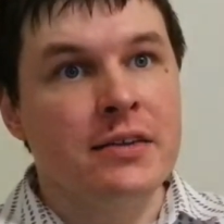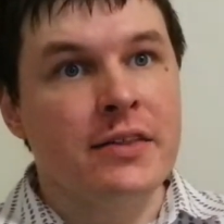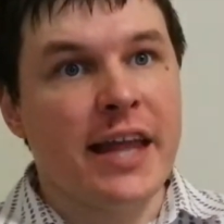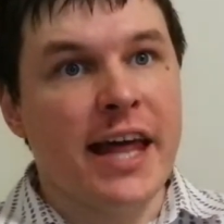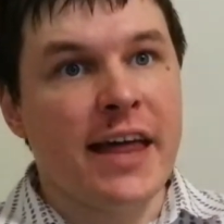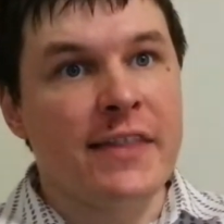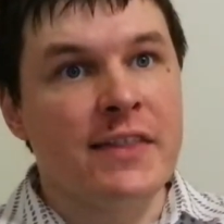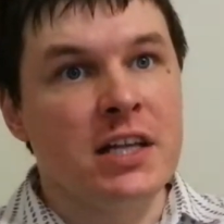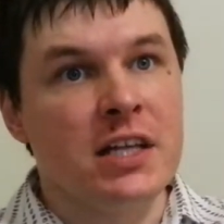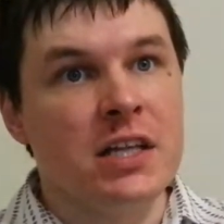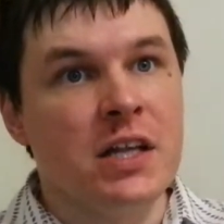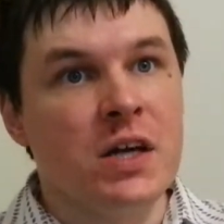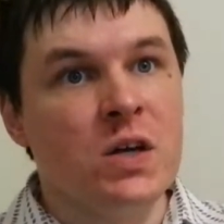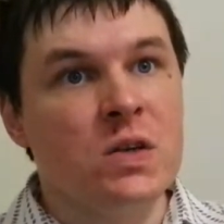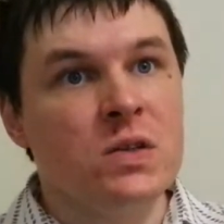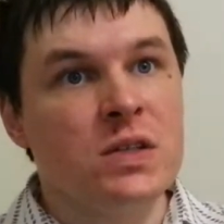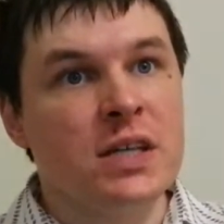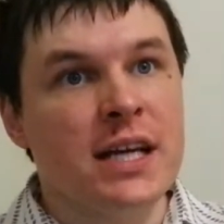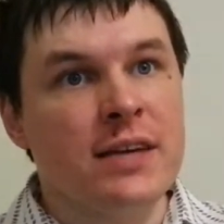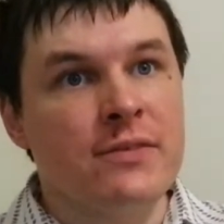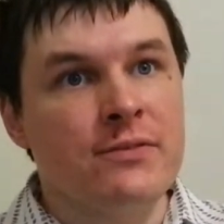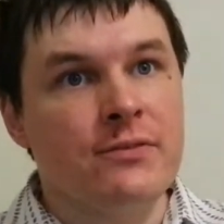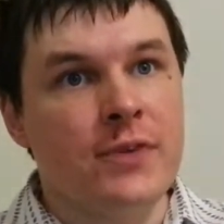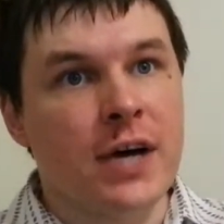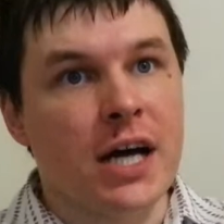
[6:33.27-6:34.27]
and the learn
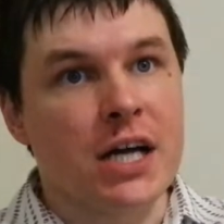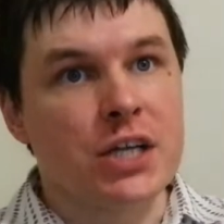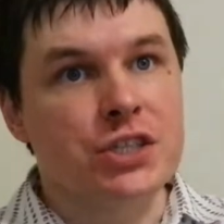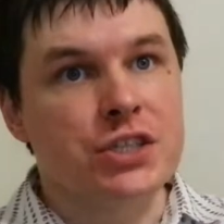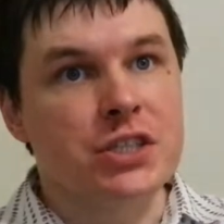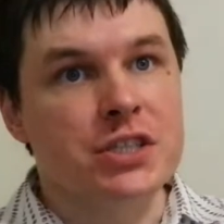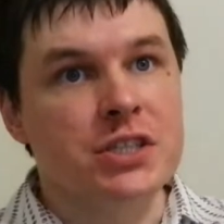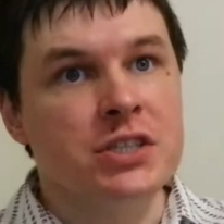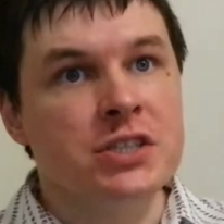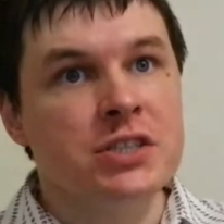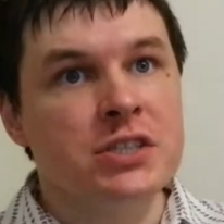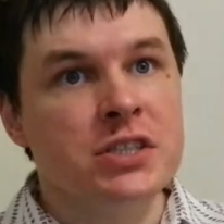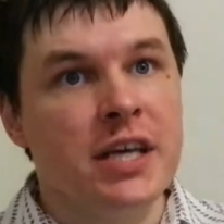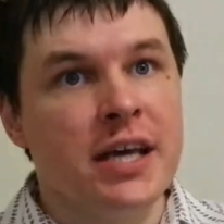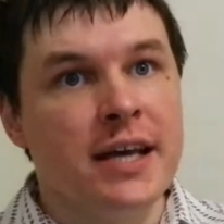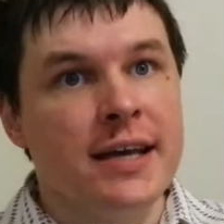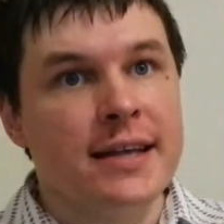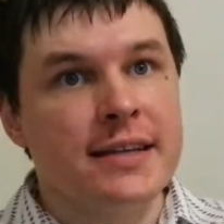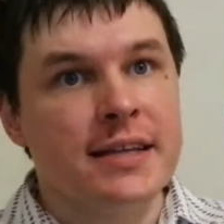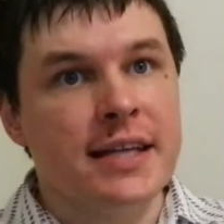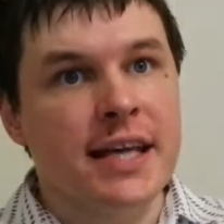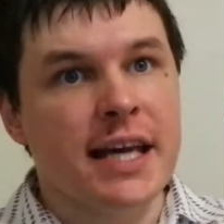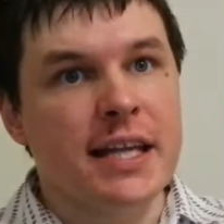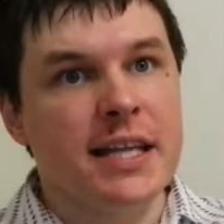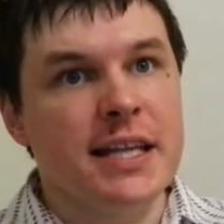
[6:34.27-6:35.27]
functions
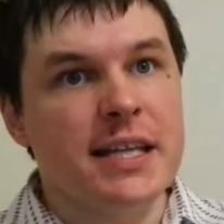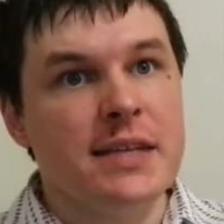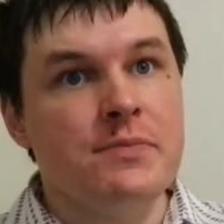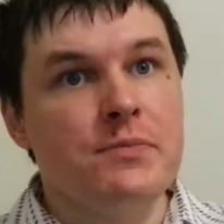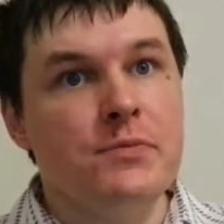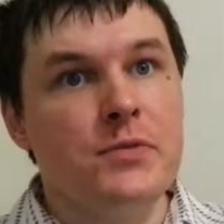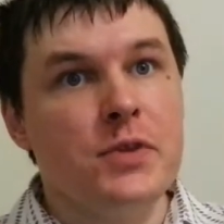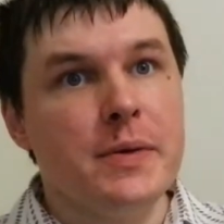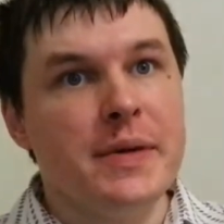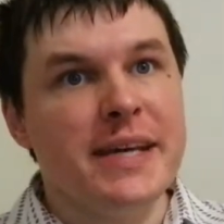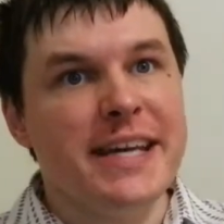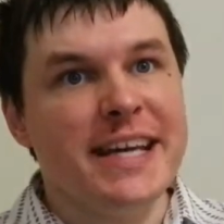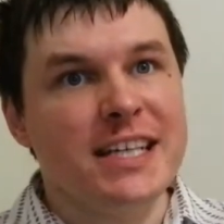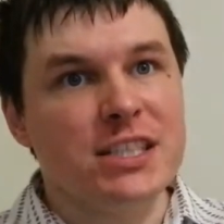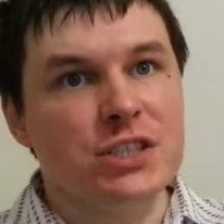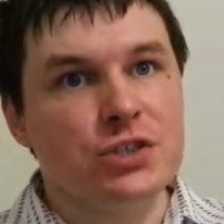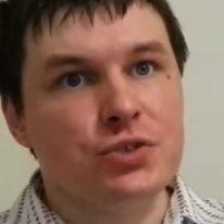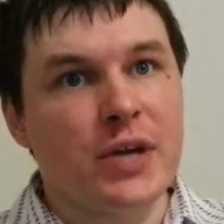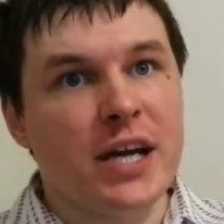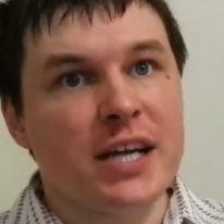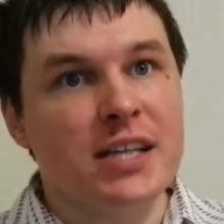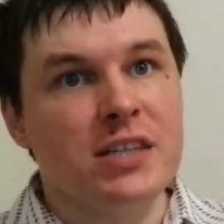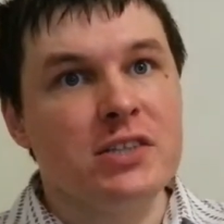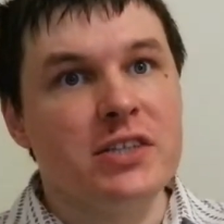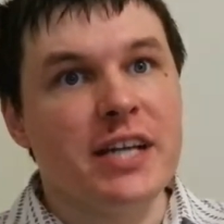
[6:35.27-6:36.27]
can even be
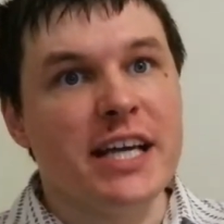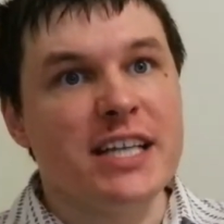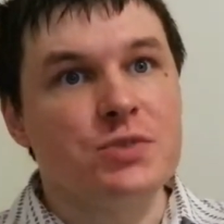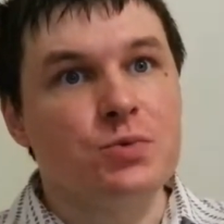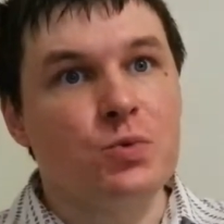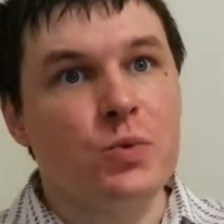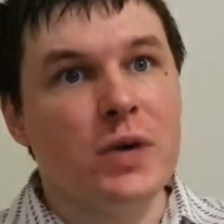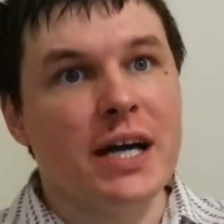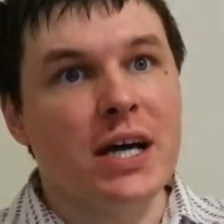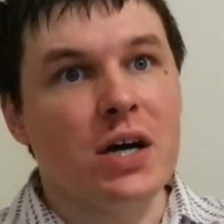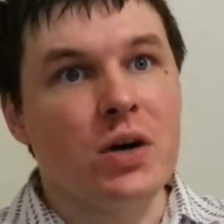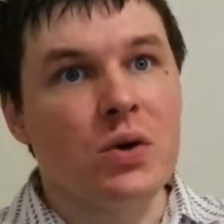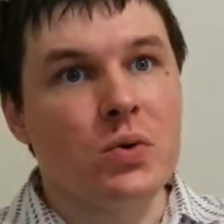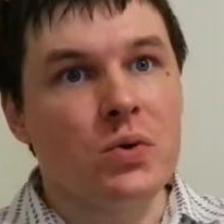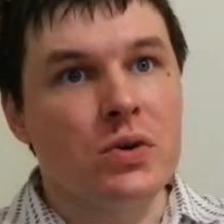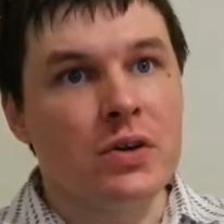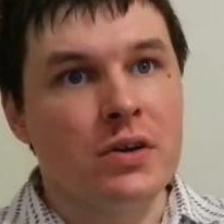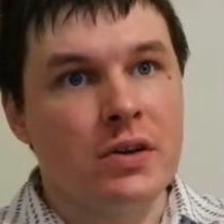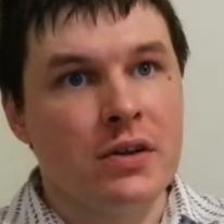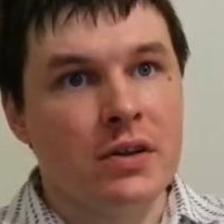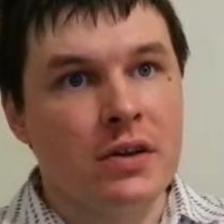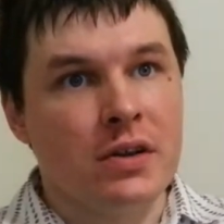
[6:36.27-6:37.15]
extracted as well.